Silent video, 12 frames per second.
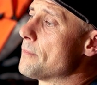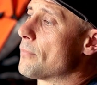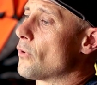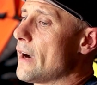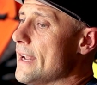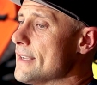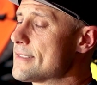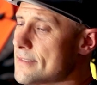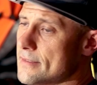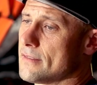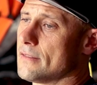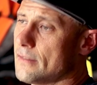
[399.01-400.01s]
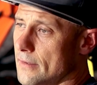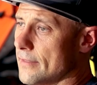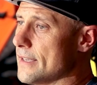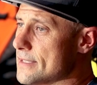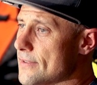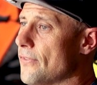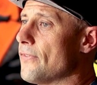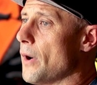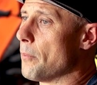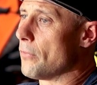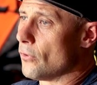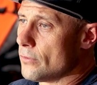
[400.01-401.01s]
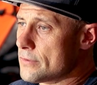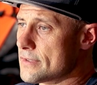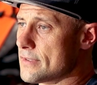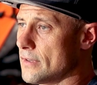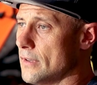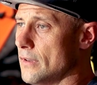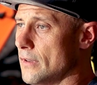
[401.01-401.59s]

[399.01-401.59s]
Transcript: embrace these fumbles